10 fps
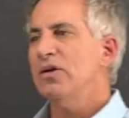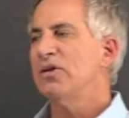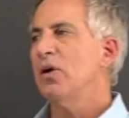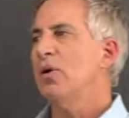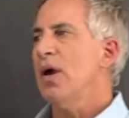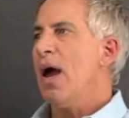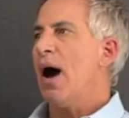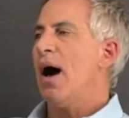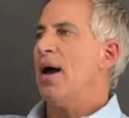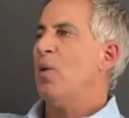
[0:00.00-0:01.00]
So
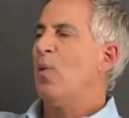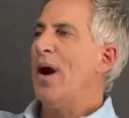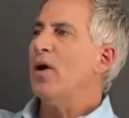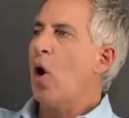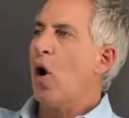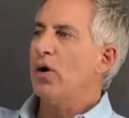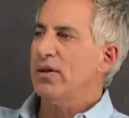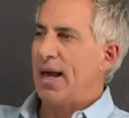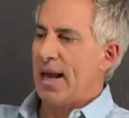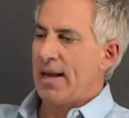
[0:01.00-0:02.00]
where are
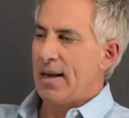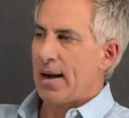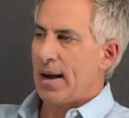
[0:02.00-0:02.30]
they?